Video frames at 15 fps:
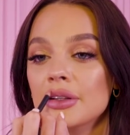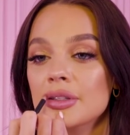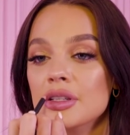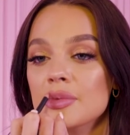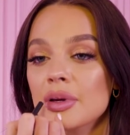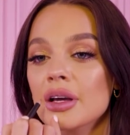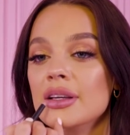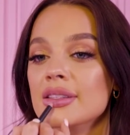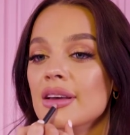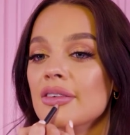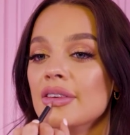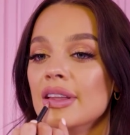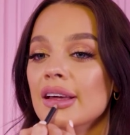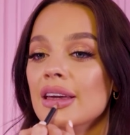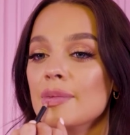just because I
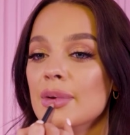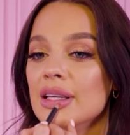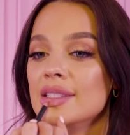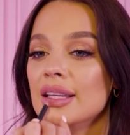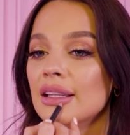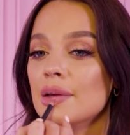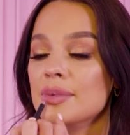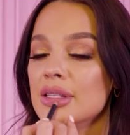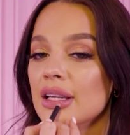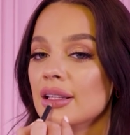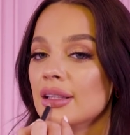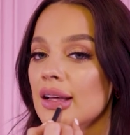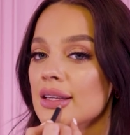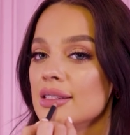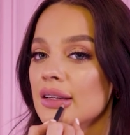feel like it makes the lipstick
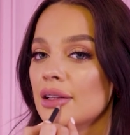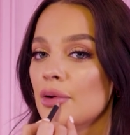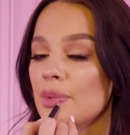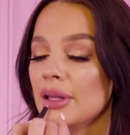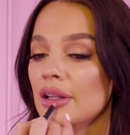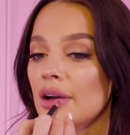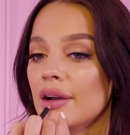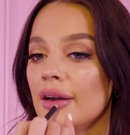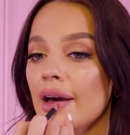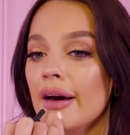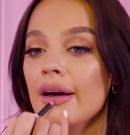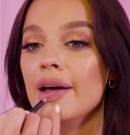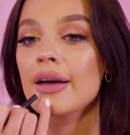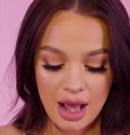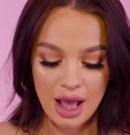last a little bit longer.